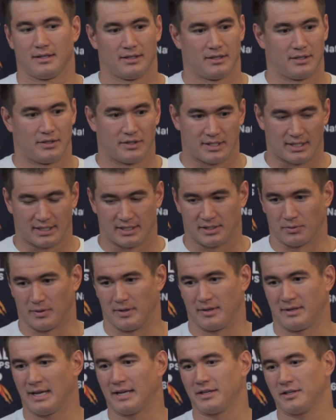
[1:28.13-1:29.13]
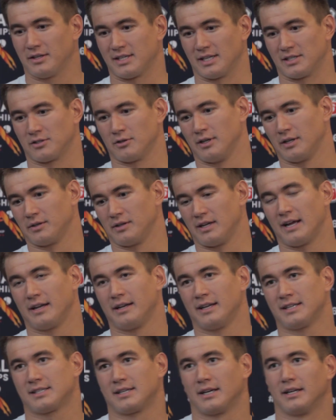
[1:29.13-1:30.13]
USA Swim, not USA Swimming, we're not
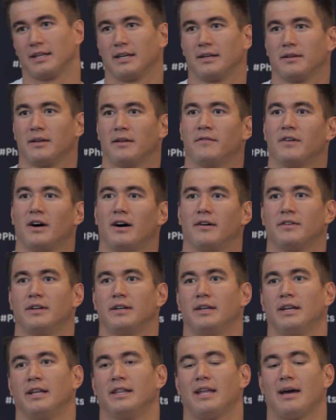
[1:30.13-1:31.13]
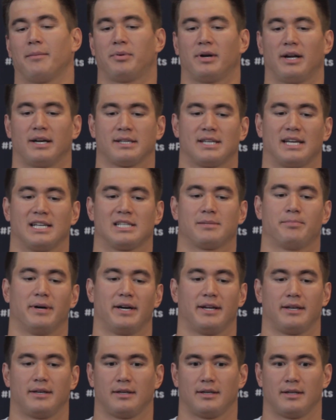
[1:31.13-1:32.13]
necessarily involved in, in, that process,
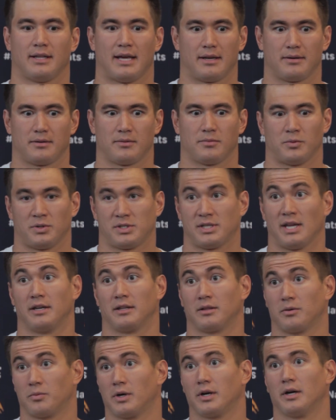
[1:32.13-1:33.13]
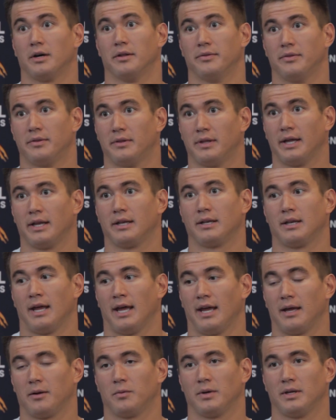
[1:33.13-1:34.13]
but that we're sending the world that,
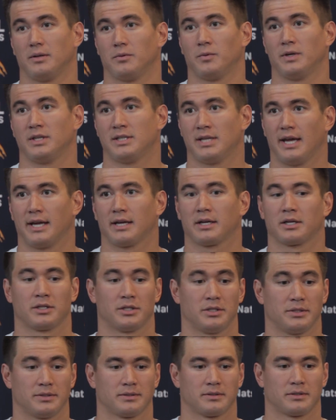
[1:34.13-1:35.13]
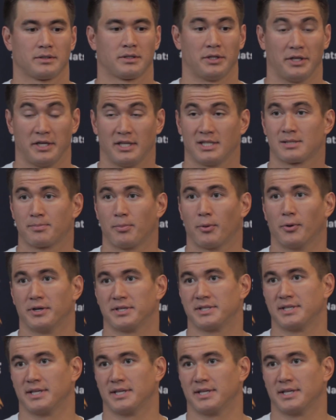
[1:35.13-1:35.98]
hey, we, we take clean sports